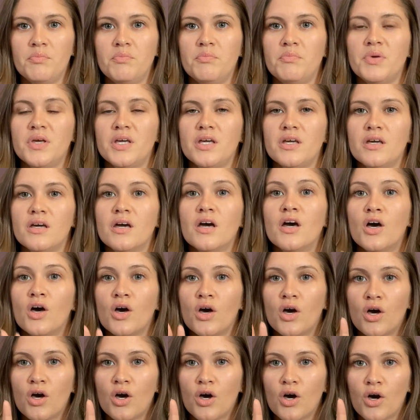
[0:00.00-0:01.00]
be
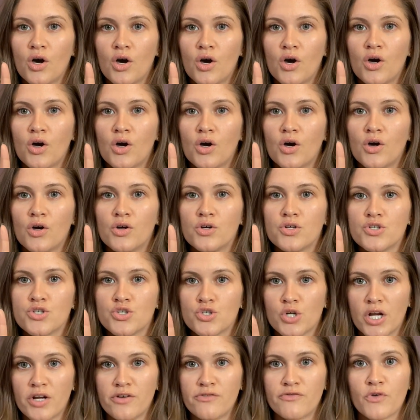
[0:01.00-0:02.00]

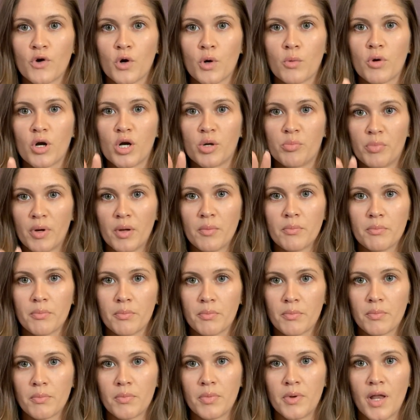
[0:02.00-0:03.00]
straightforward,
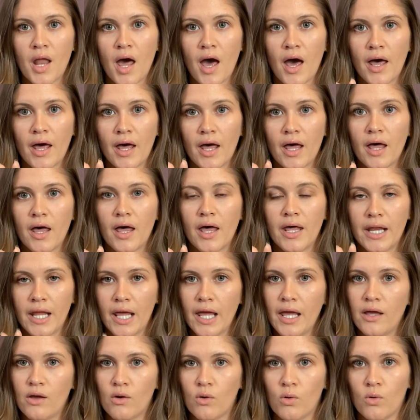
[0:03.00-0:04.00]
but not an
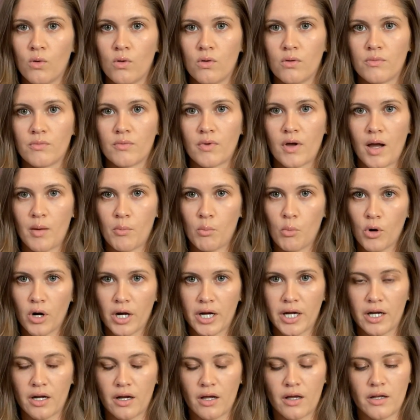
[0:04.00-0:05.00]
a-hole. I'm
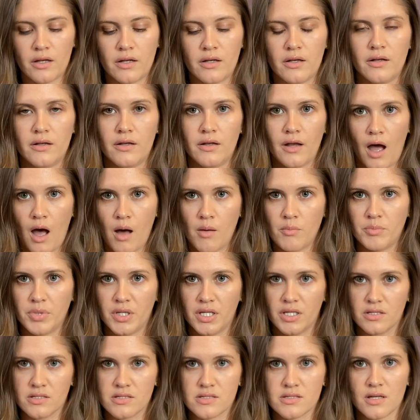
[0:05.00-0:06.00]
working on not
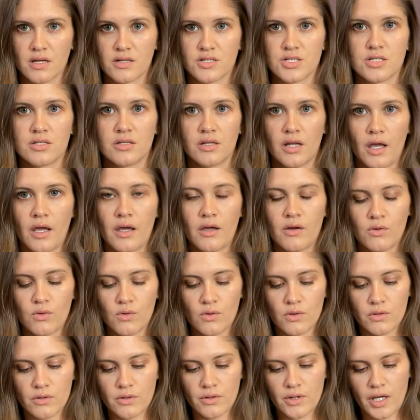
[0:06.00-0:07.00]
being such an
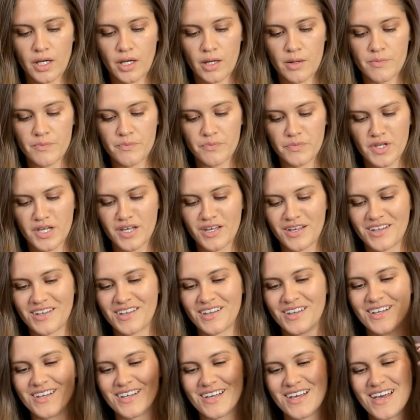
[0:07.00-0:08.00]
a-hole, okay?
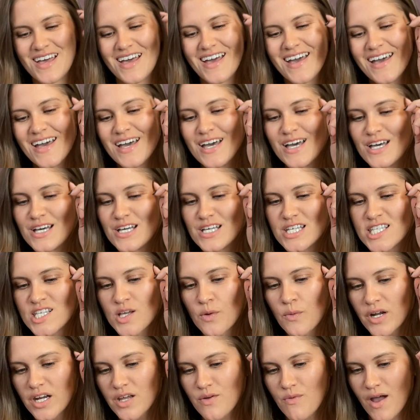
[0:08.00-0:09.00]

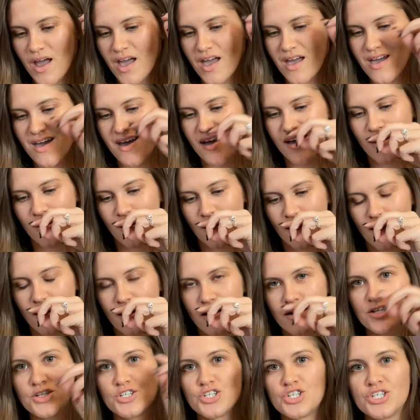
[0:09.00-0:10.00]
So anyway,
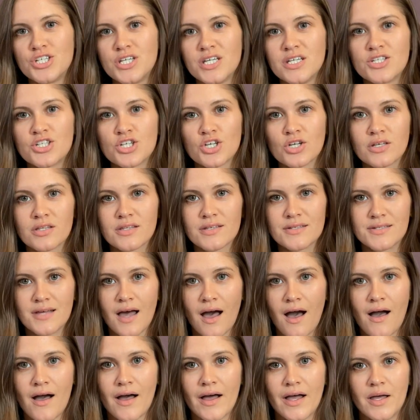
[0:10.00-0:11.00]
she took the
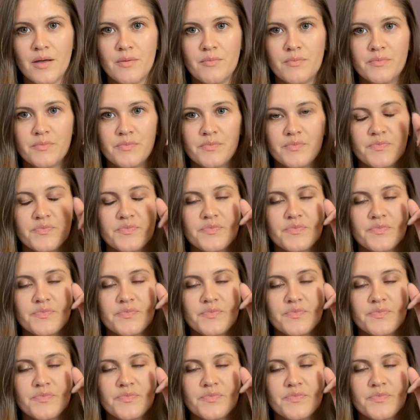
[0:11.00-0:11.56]
time